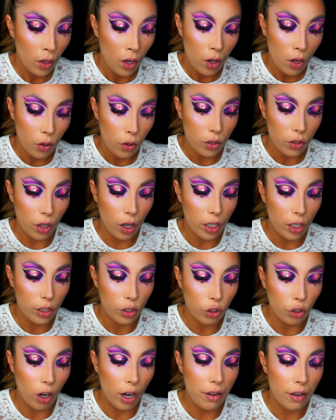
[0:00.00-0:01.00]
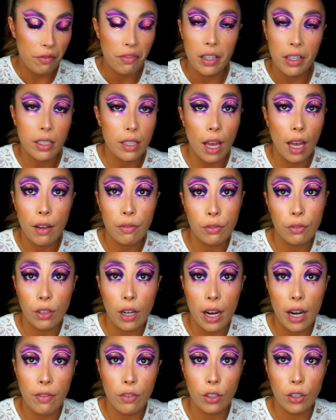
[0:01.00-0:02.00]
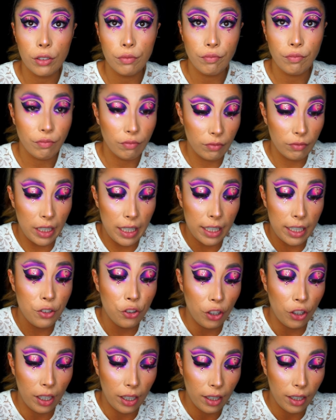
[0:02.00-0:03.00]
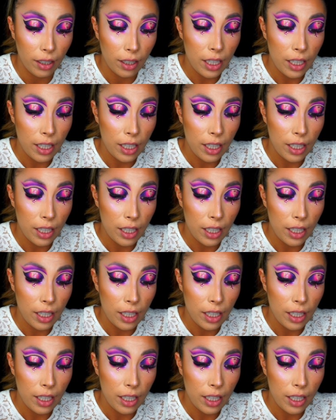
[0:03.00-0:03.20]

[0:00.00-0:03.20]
because I could try and fix that forever, literally.